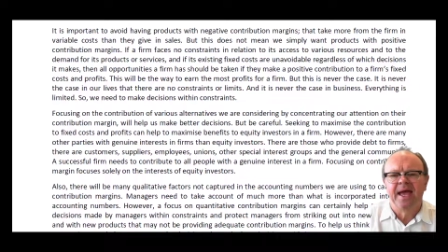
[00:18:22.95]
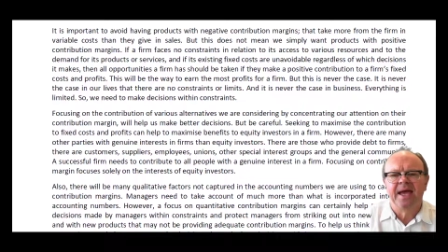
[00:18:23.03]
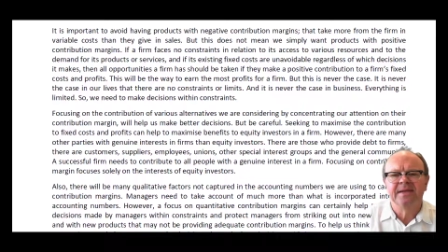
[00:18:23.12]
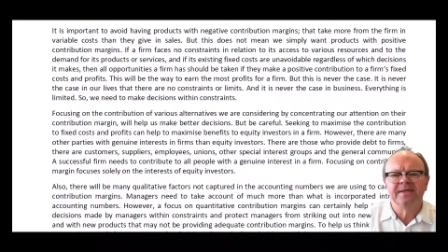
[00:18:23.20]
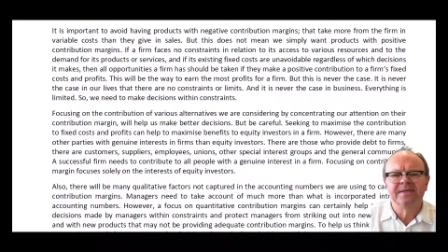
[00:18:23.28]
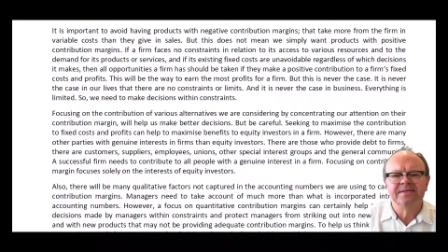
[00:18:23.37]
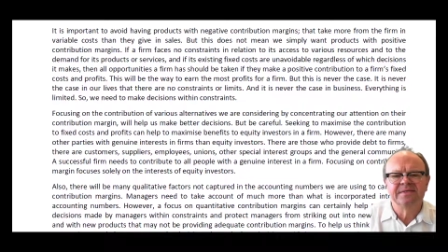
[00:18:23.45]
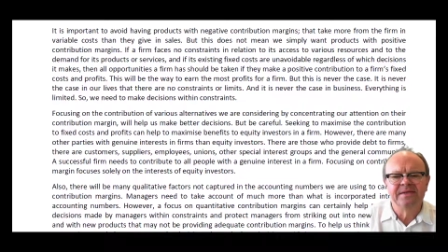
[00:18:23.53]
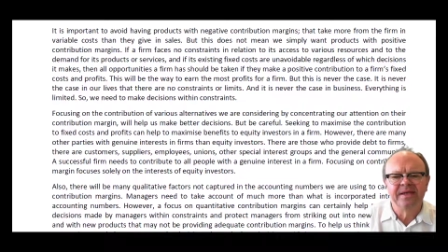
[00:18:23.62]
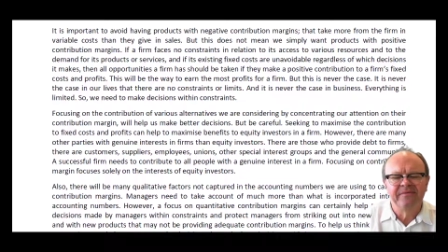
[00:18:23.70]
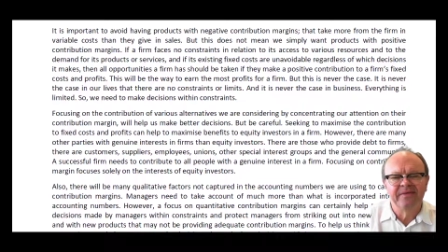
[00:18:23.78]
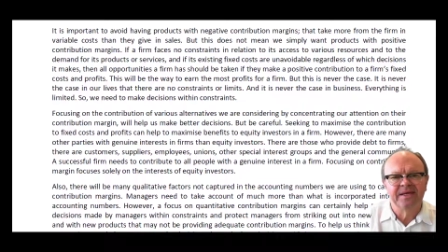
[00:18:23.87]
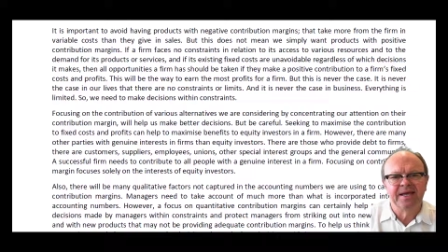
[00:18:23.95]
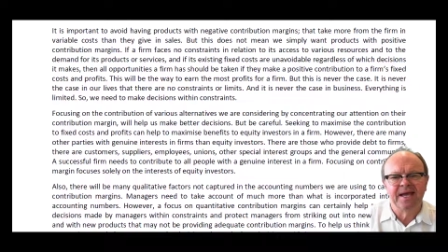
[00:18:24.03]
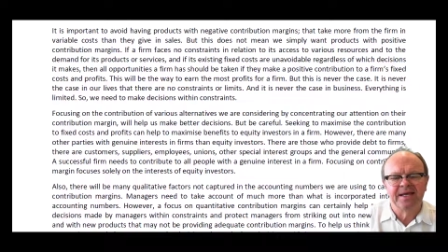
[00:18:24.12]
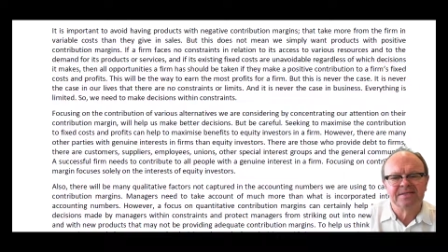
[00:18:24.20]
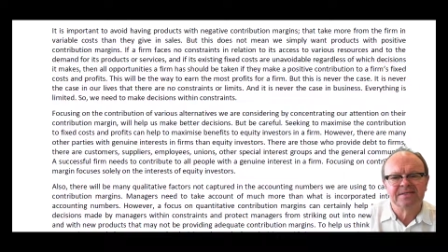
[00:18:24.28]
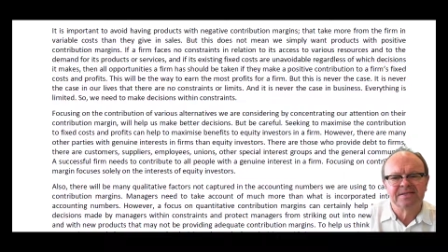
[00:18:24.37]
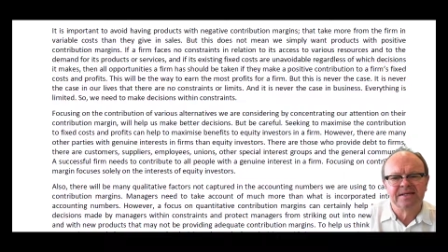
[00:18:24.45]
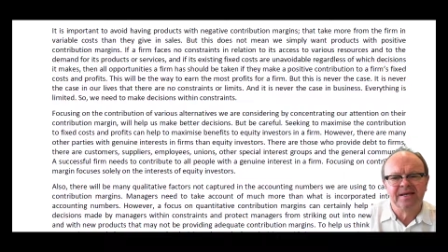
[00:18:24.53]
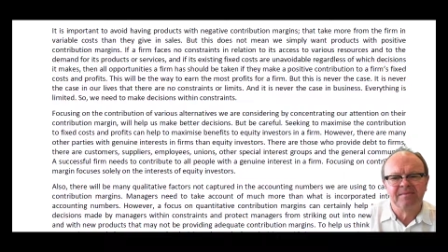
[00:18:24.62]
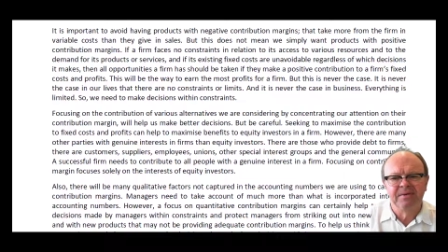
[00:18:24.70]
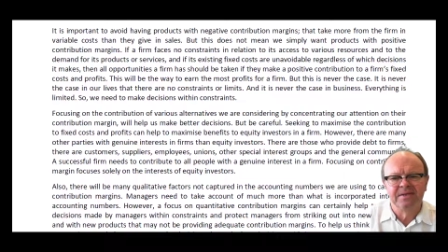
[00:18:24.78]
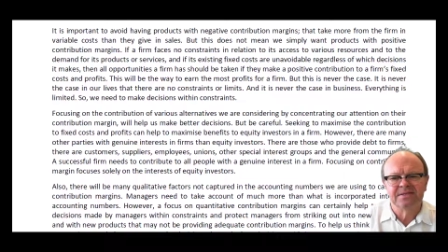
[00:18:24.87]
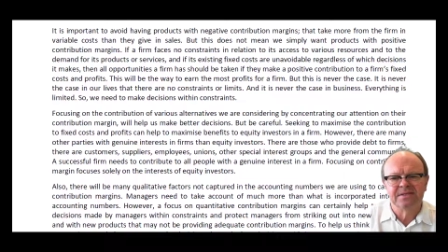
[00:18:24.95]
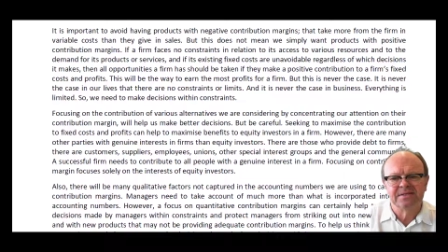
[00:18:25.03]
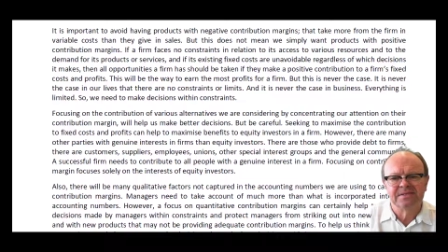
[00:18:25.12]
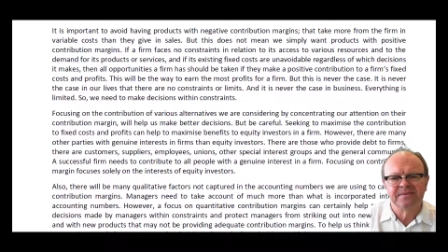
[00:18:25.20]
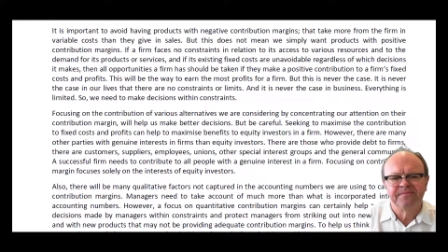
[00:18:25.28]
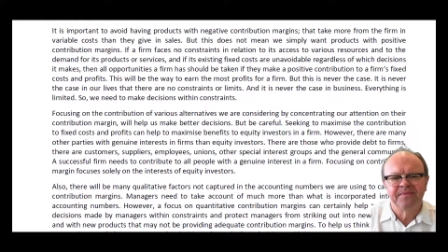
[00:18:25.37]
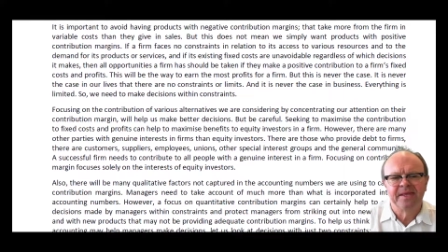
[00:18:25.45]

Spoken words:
and it is never the case in business.